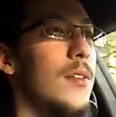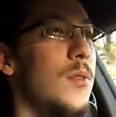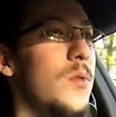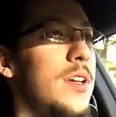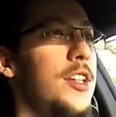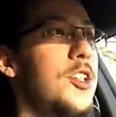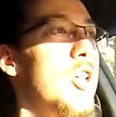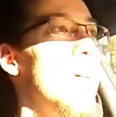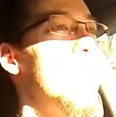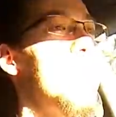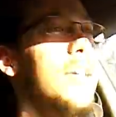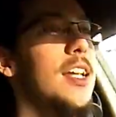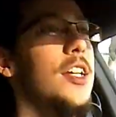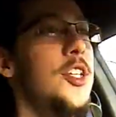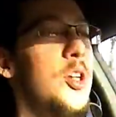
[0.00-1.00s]
We just
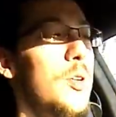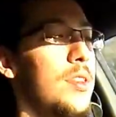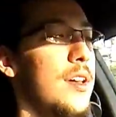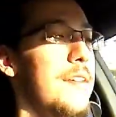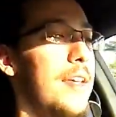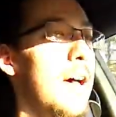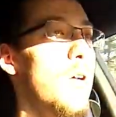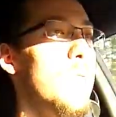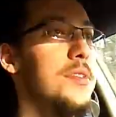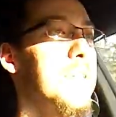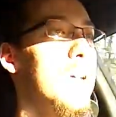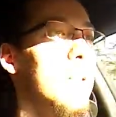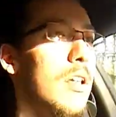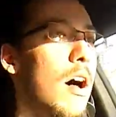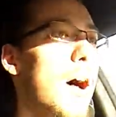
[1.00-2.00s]
did a tune there. That was
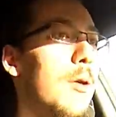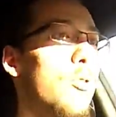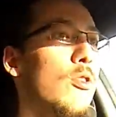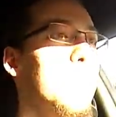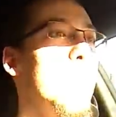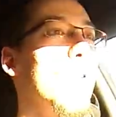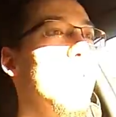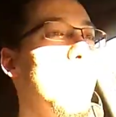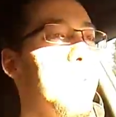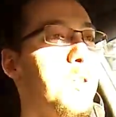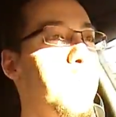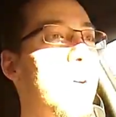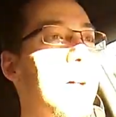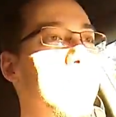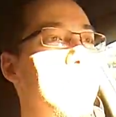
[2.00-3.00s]
a lot more
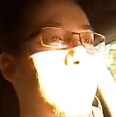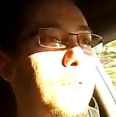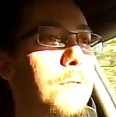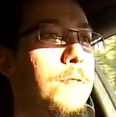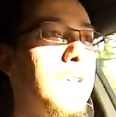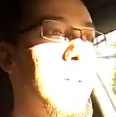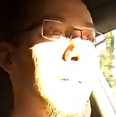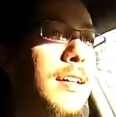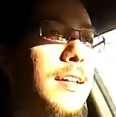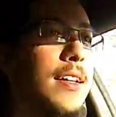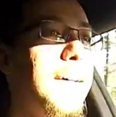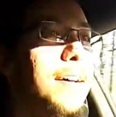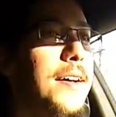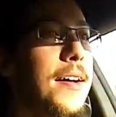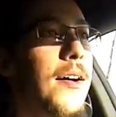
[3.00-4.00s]
responsive.
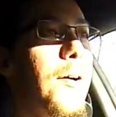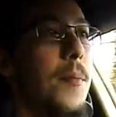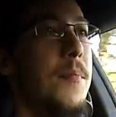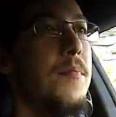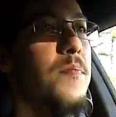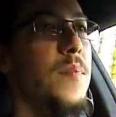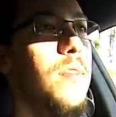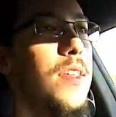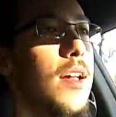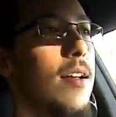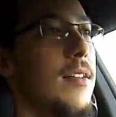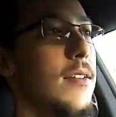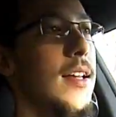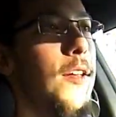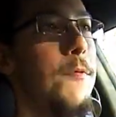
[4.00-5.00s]

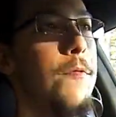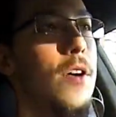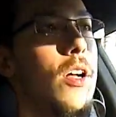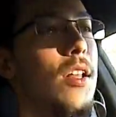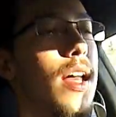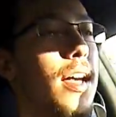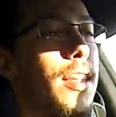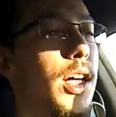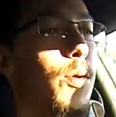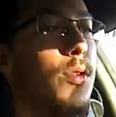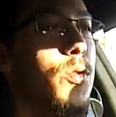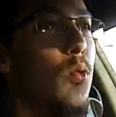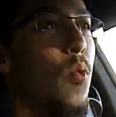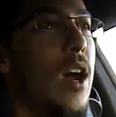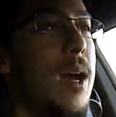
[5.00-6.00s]
It felt like there
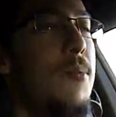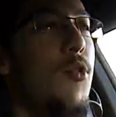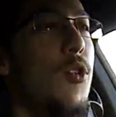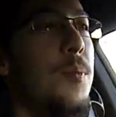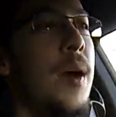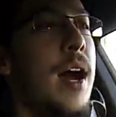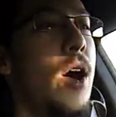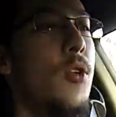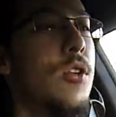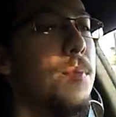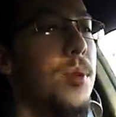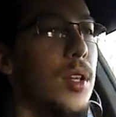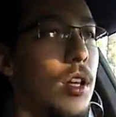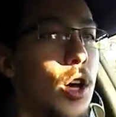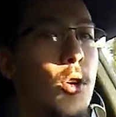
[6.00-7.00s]
was way more power
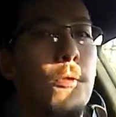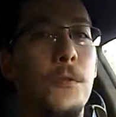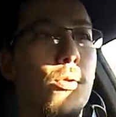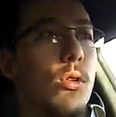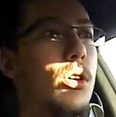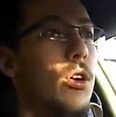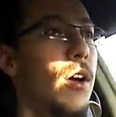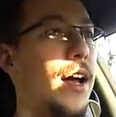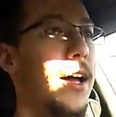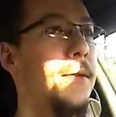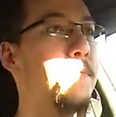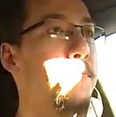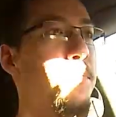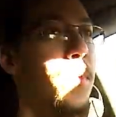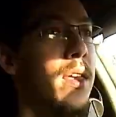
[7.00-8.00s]
below
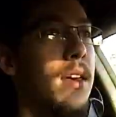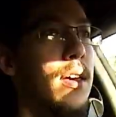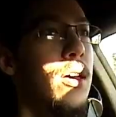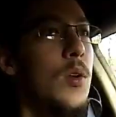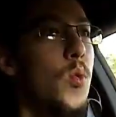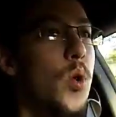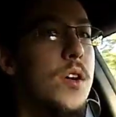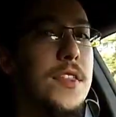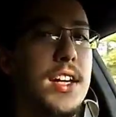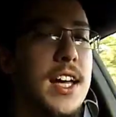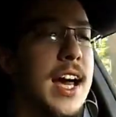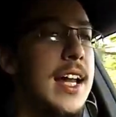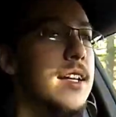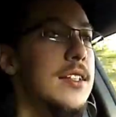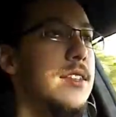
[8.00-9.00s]
$4,000, where the
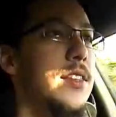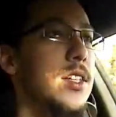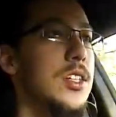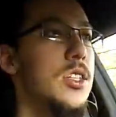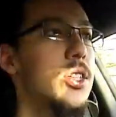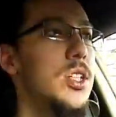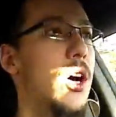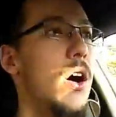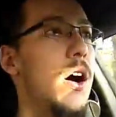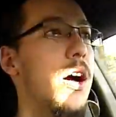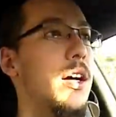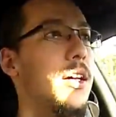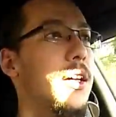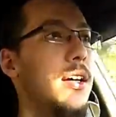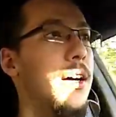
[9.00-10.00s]
kind of the
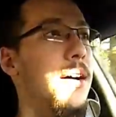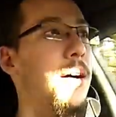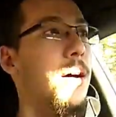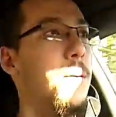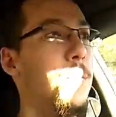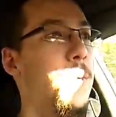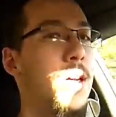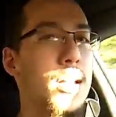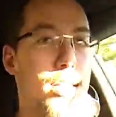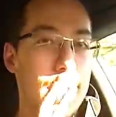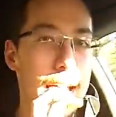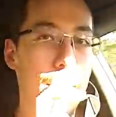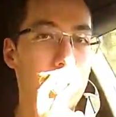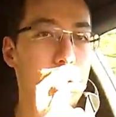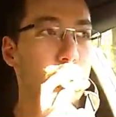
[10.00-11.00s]
stock
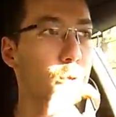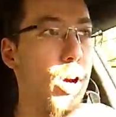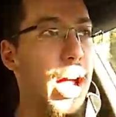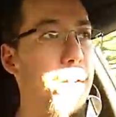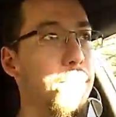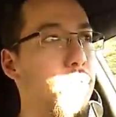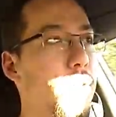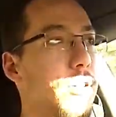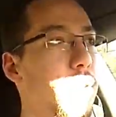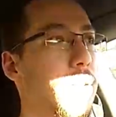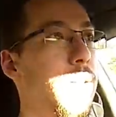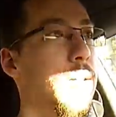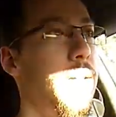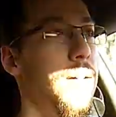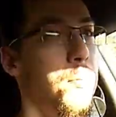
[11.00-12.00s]
daily driver
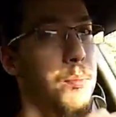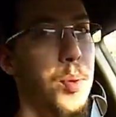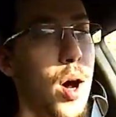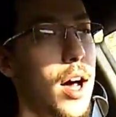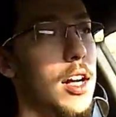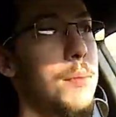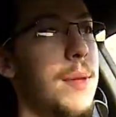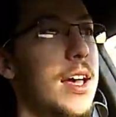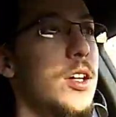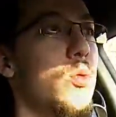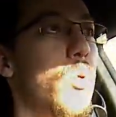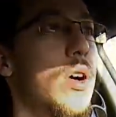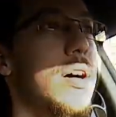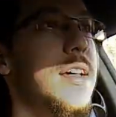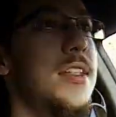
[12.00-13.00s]
bottom
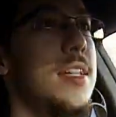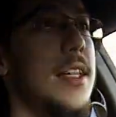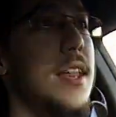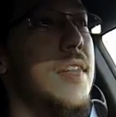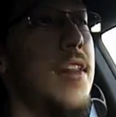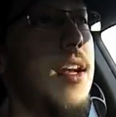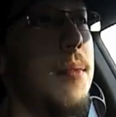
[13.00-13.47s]
end was, and then